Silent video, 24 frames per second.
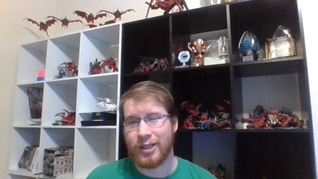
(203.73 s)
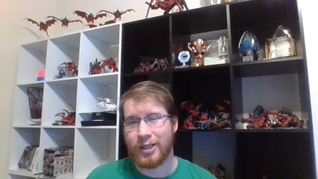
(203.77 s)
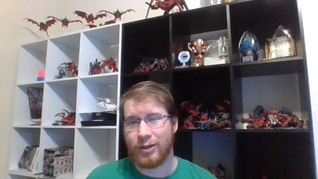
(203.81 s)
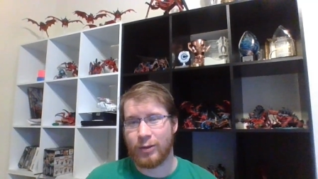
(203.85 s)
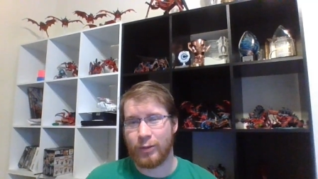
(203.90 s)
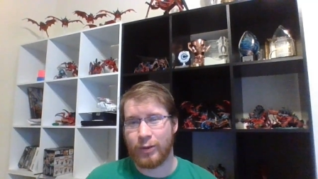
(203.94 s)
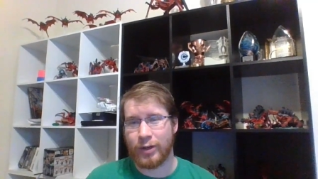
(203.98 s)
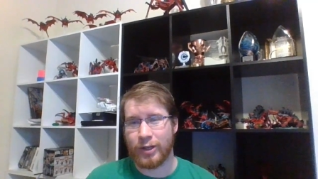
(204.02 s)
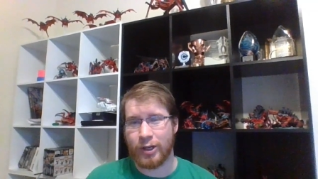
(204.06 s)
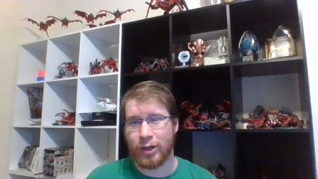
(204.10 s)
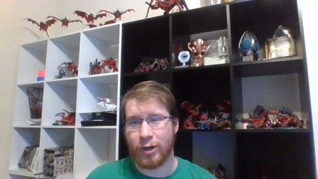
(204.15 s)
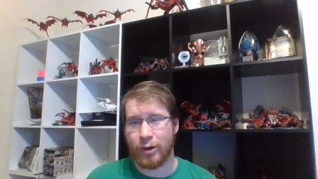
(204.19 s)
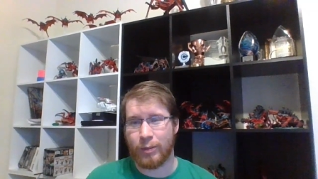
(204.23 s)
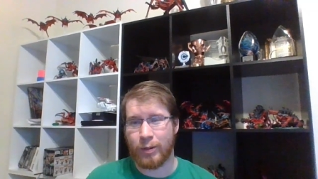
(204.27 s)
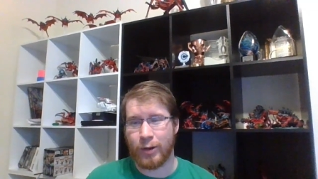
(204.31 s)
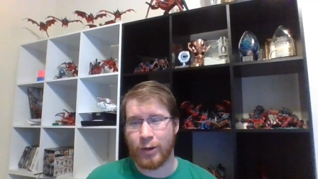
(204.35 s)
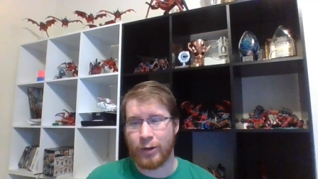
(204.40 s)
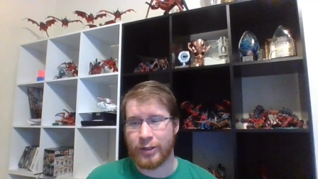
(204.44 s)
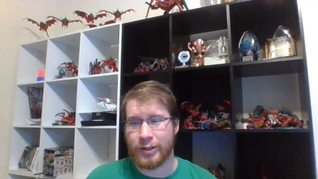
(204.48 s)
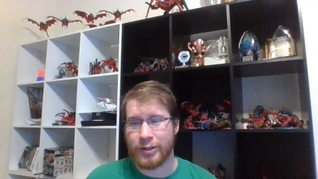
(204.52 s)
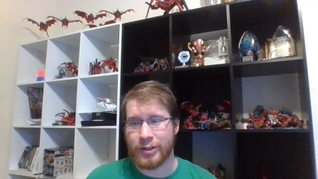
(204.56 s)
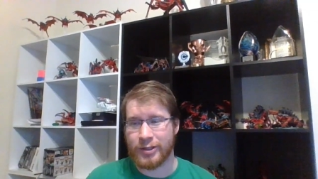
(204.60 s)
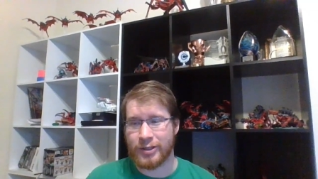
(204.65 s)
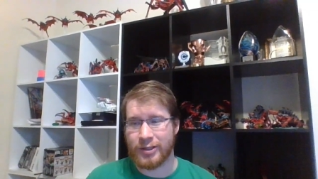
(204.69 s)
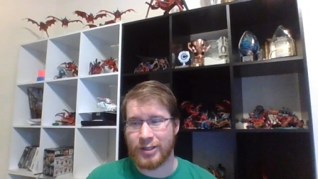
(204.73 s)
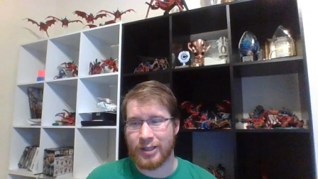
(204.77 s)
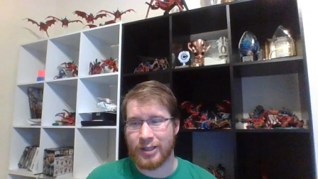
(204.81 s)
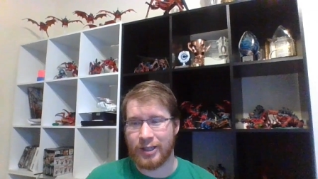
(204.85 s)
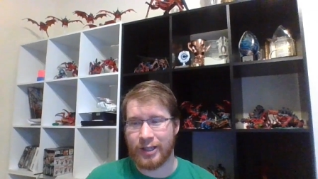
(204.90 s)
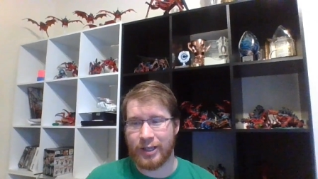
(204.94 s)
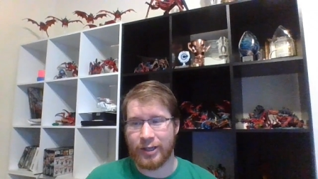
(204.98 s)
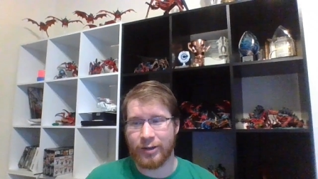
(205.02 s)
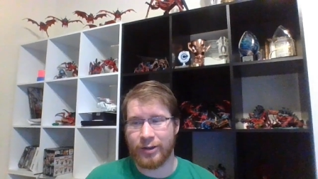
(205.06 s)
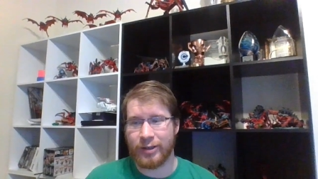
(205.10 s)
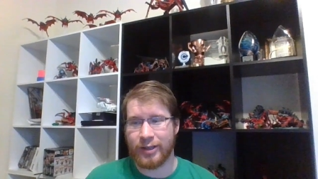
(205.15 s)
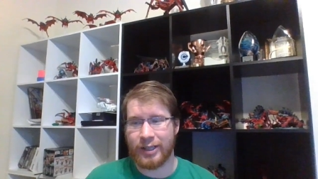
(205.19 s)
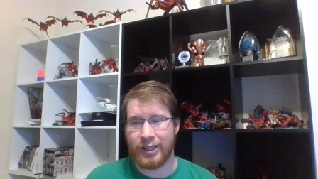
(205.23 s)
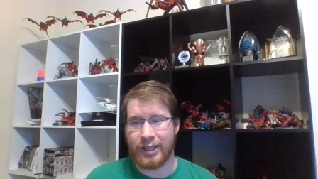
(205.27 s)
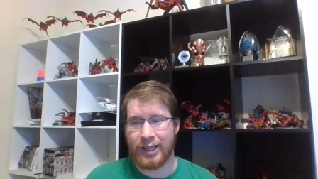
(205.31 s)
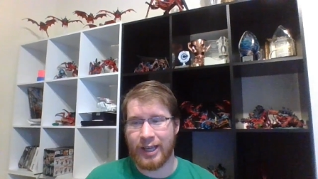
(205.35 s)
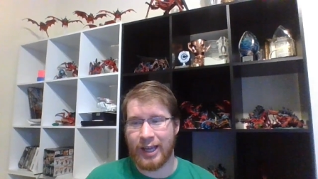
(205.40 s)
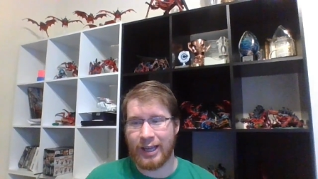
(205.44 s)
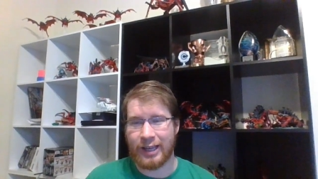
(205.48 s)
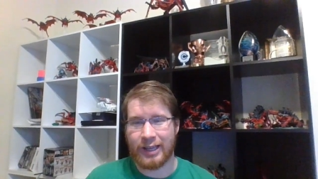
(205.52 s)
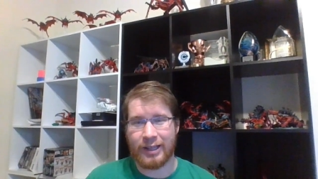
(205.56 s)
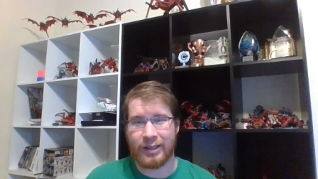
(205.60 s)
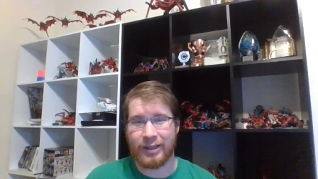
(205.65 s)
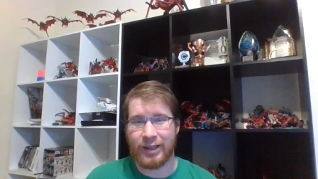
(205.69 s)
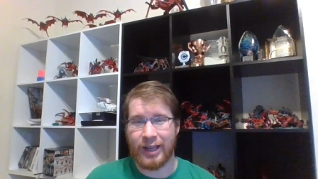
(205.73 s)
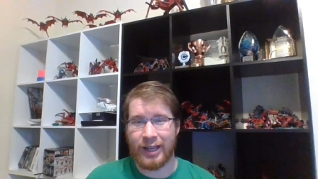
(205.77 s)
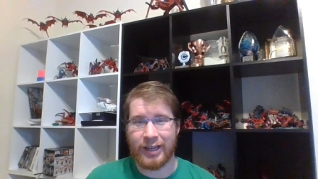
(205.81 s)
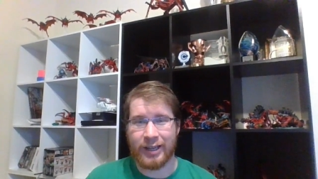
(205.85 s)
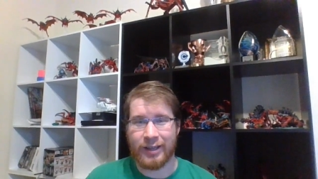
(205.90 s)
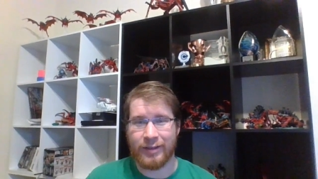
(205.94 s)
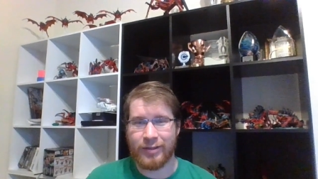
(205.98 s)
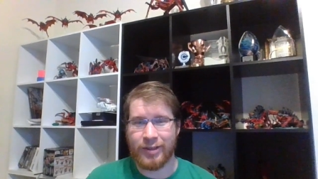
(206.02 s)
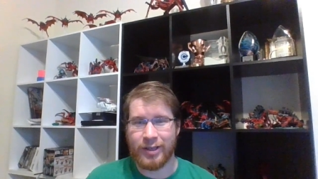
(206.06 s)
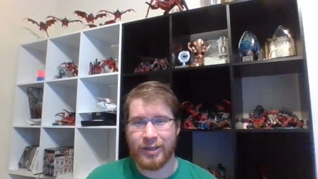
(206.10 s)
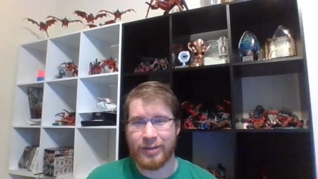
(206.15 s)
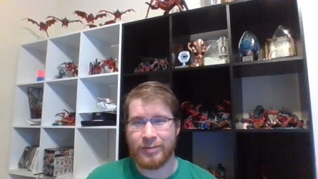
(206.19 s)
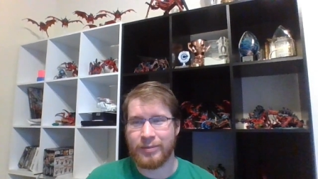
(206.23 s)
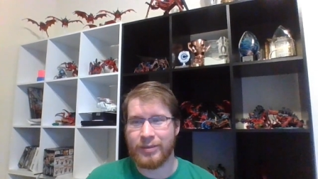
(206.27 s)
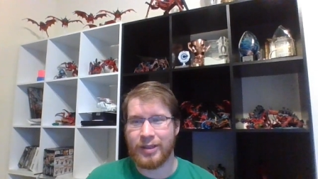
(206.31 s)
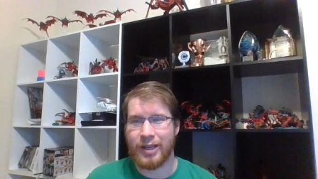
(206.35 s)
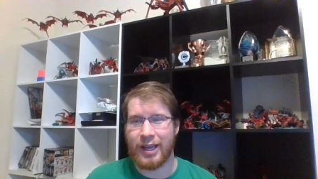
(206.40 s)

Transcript: when your opponent just literally can't kill any of them,